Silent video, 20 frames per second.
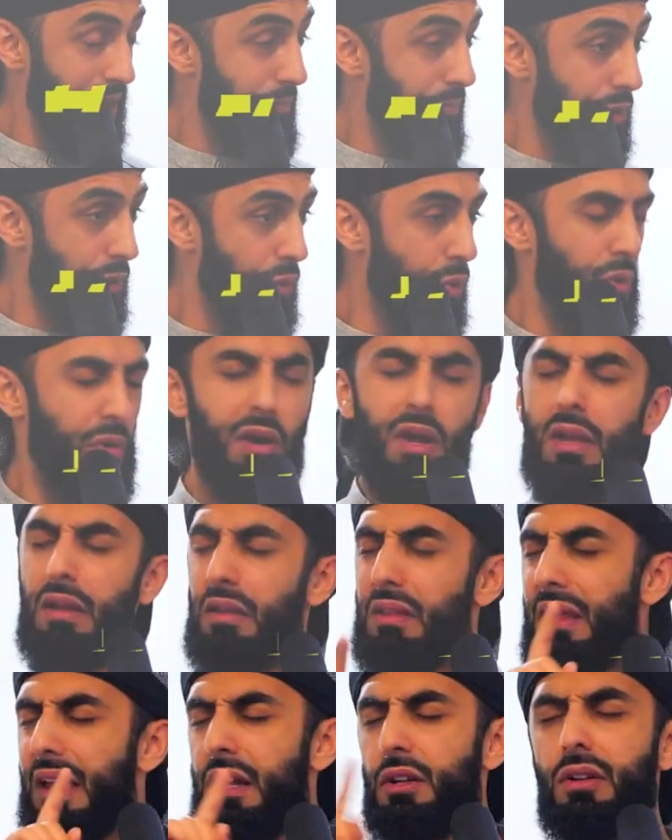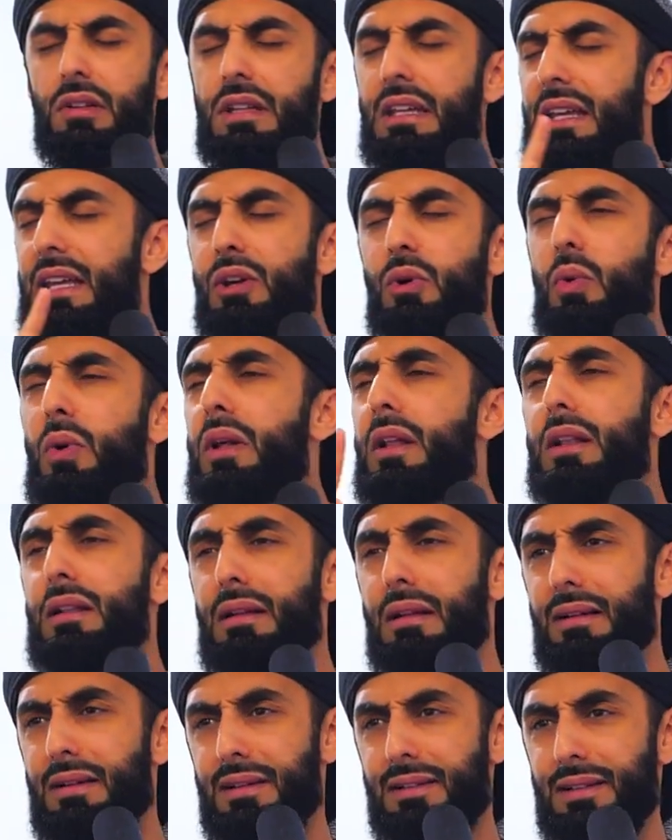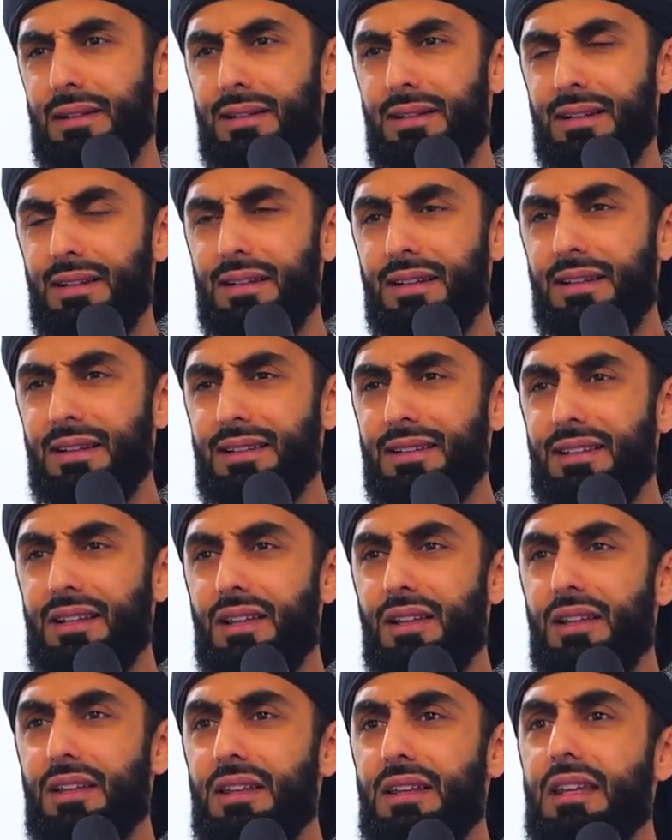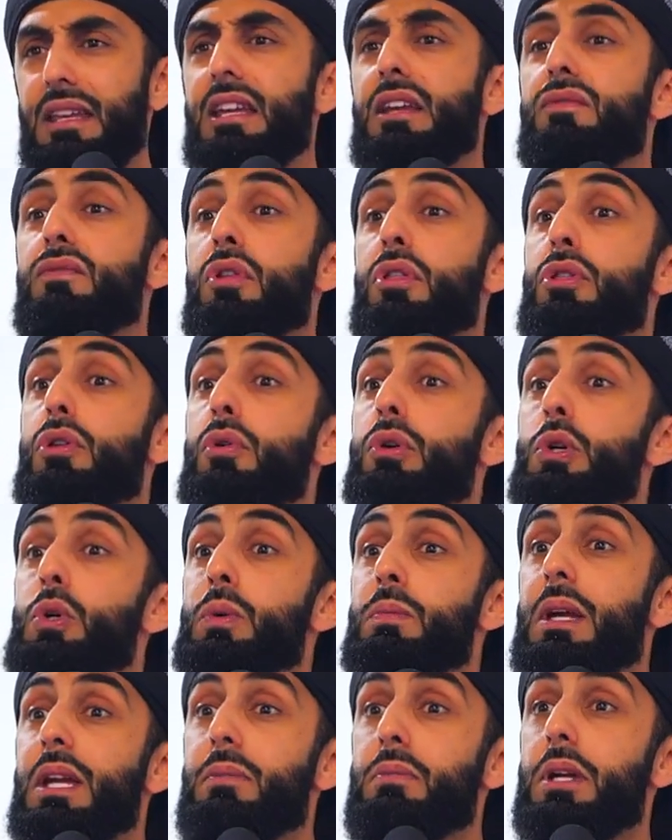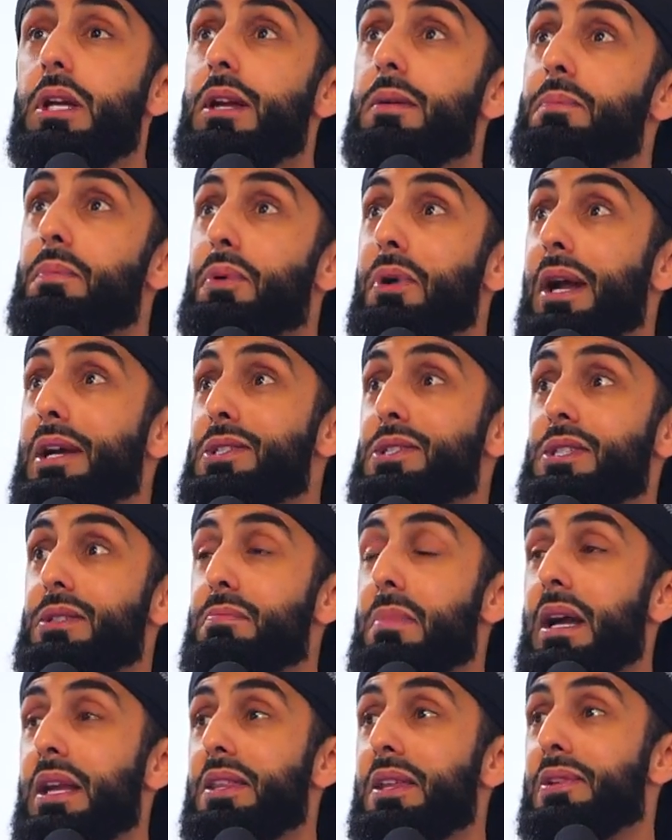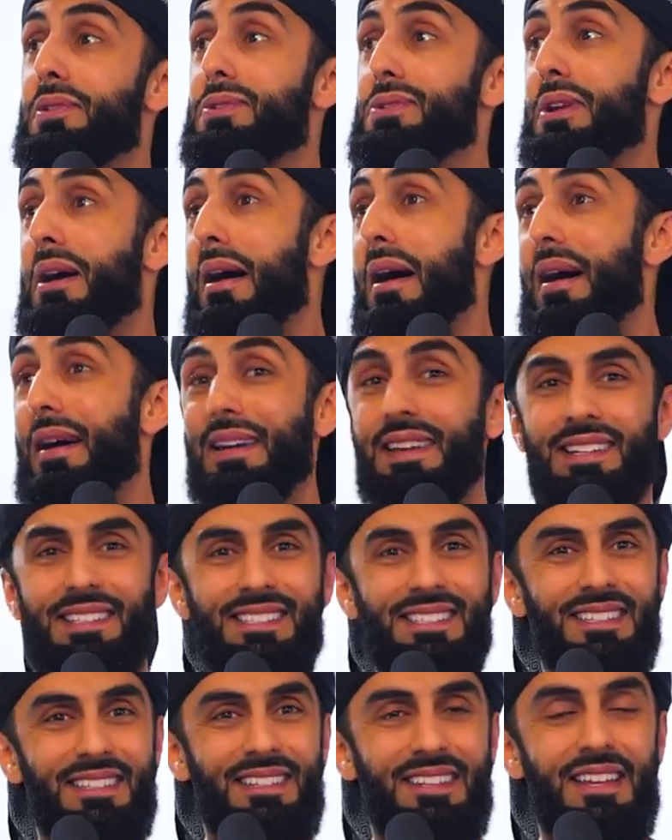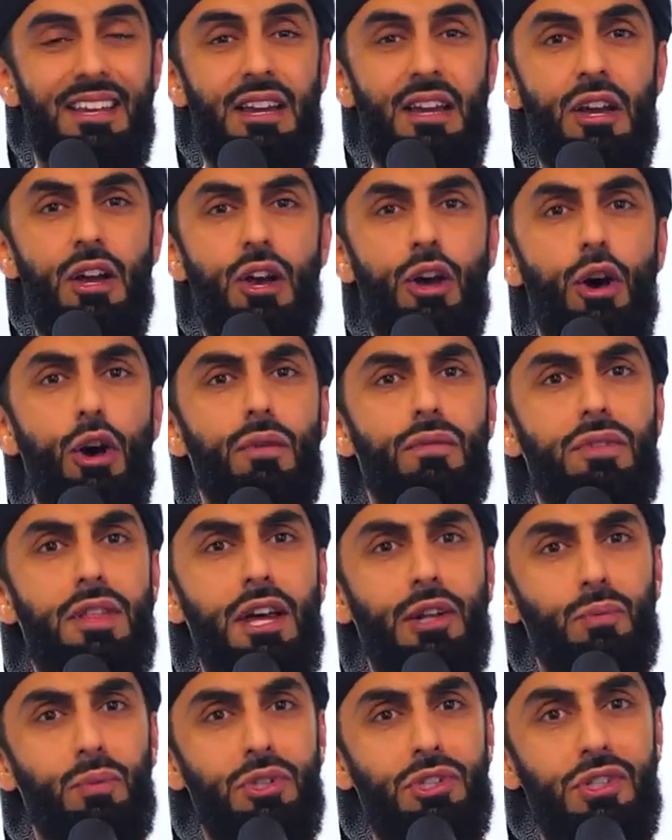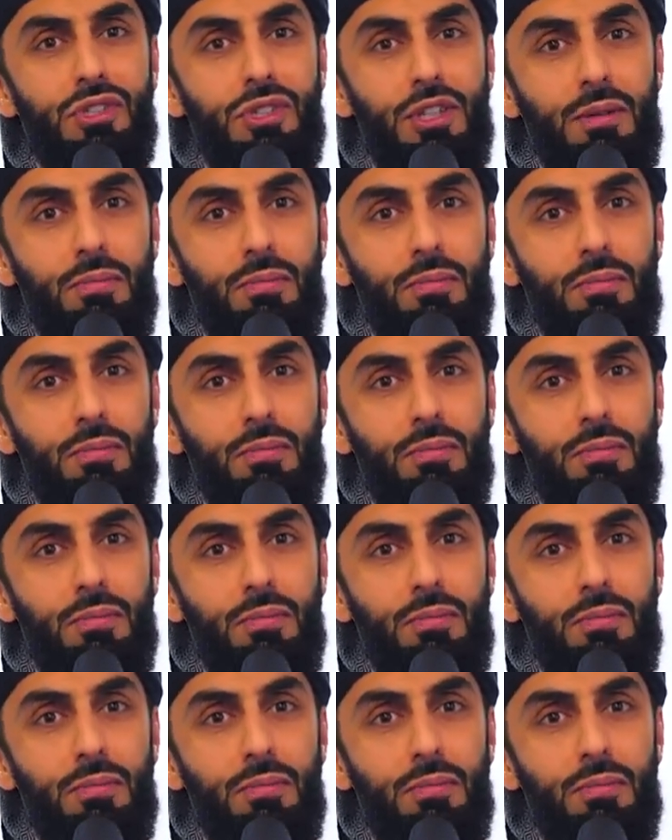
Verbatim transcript: impure, they are not equal. Even though you may be impressed by the size of that which is